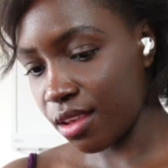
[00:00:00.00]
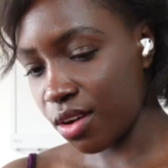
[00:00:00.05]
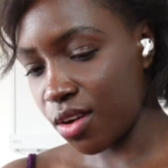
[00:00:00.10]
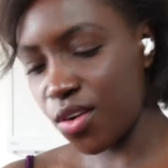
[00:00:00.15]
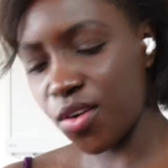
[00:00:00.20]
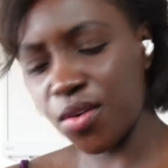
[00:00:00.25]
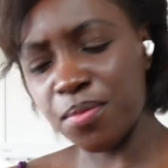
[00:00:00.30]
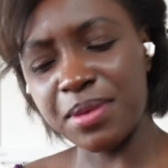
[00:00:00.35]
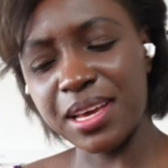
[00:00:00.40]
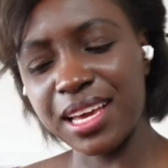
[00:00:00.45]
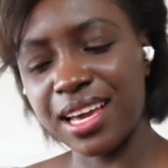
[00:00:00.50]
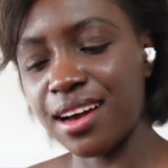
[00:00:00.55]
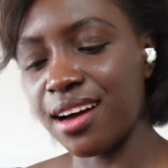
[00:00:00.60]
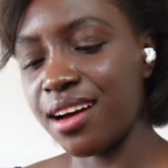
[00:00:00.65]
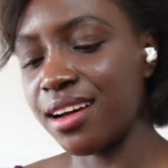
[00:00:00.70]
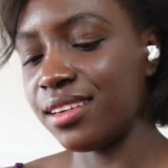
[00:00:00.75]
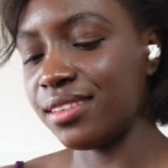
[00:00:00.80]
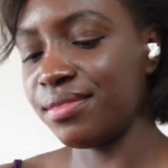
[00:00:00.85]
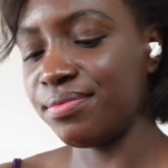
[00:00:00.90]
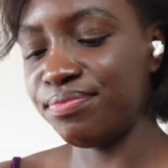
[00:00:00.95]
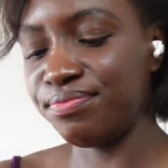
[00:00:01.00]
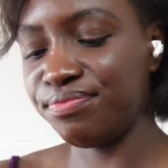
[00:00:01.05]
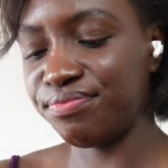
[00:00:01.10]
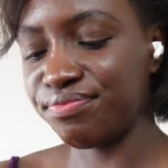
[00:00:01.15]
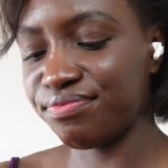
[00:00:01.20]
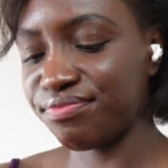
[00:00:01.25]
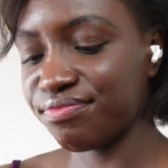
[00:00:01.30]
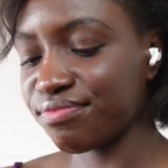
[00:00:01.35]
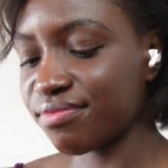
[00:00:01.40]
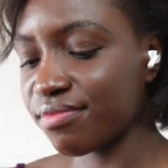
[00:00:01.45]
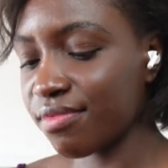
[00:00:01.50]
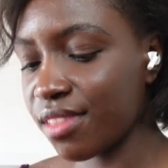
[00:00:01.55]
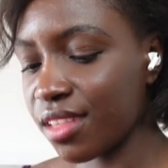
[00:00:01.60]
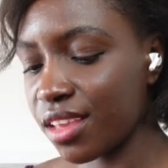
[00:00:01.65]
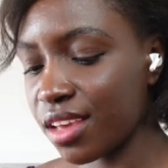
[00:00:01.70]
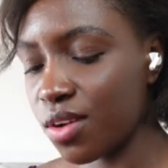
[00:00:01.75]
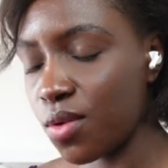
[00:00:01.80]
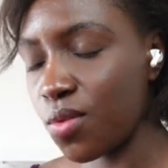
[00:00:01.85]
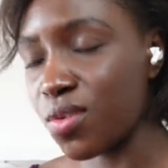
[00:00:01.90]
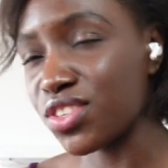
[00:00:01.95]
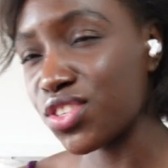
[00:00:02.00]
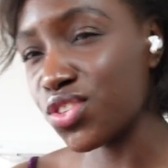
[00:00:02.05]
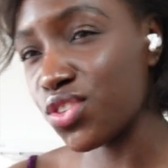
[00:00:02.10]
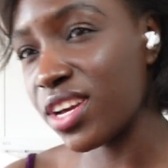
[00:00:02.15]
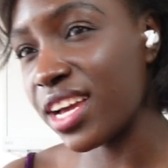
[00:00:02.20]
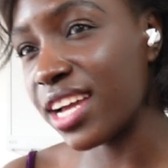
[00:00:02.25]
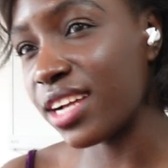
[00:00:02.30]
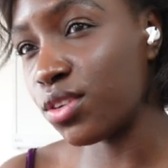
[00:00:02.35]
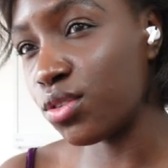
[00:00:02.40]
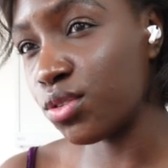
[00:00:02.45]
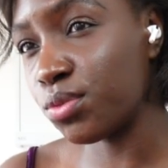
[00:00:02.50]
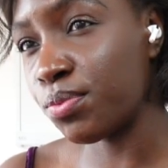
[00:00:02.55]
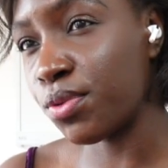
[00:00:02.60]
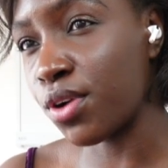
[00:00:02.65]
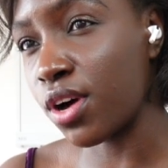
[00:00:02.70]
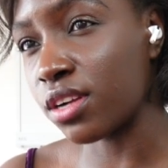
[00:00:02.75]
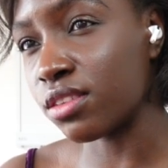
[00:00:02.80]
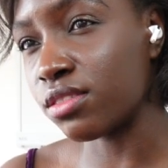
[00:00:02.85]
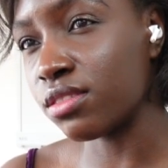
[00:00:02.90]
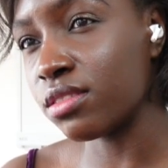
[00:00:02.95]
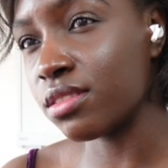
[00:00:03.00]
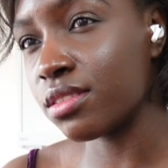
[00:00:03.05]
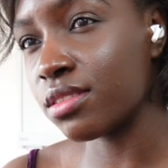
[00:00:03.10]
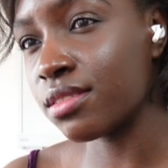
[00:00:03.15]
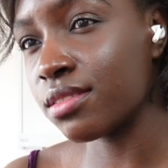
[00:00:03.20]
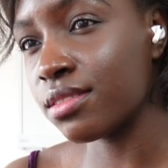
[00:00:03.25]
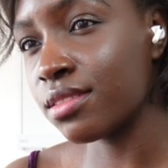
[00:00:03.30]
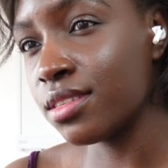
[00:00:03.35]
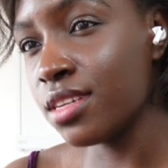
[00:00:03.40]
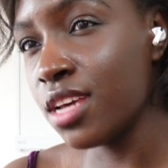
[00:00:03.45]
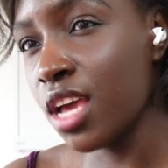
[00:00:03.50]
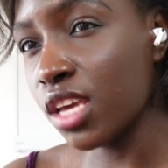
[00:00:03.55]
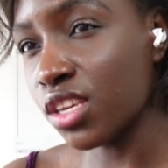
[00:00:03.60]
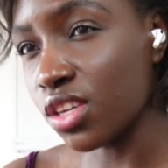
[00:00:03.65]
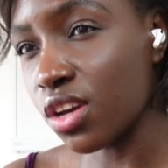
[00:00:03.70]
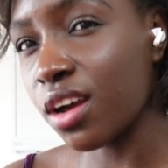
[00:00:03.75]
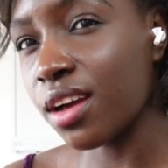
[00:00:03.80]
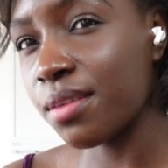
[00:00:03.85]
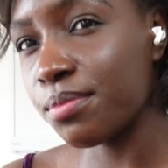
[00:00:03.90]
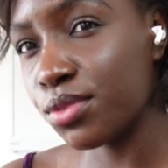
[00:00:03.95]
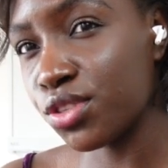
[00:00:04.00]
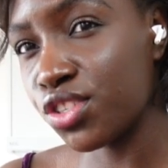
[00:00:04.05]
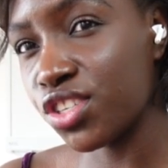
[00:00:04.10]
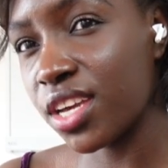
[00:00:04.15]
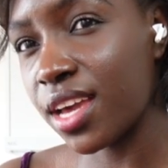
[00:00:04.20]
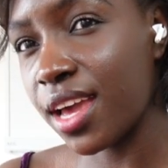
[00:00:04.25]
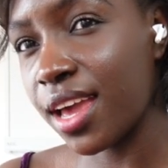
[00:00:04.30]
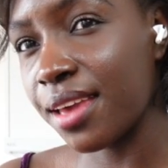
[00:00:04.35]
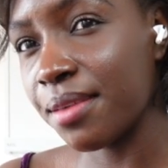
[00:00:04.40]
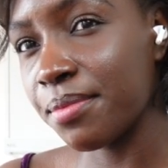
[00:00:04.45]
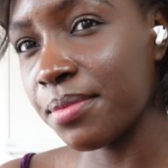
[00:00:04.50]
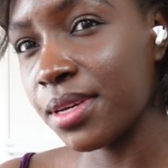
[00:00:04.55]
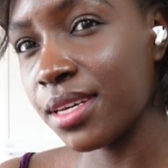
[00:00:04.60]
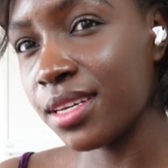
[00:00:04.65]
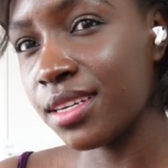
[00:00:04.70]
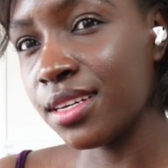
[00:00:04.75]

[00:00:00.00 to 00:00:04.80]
Oh my god. Once you get good bottles, your kombucha game,